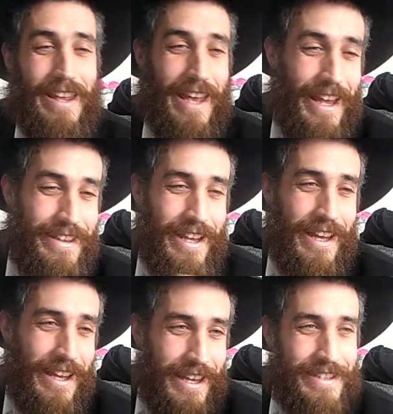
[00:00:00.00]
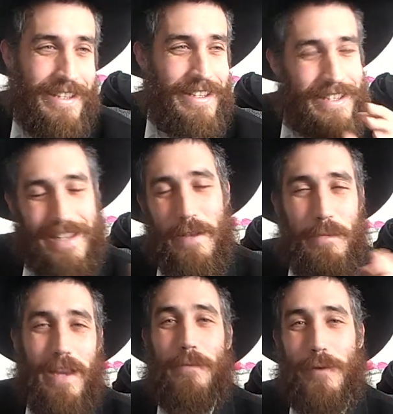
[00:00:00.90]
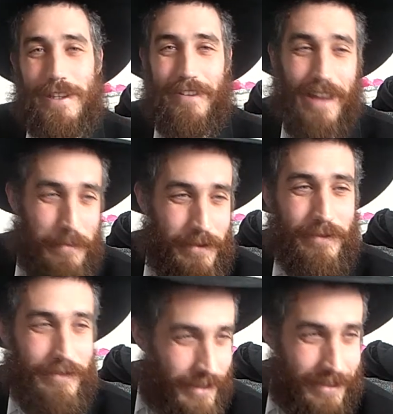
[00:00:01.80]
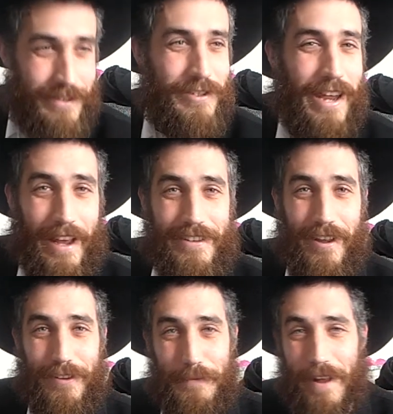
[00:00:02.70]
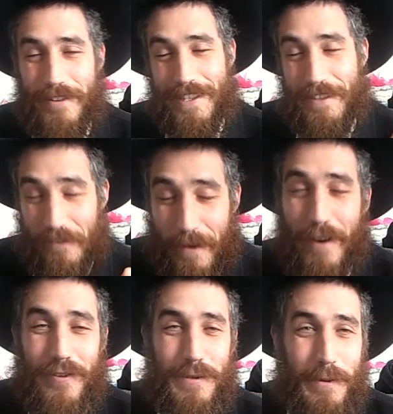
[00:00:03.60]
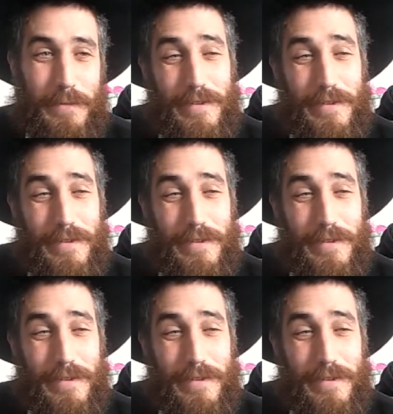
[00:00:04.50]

And it's a nitpicking point. I'm in such an exile in Lubavitch, it doesn't even matter at this point.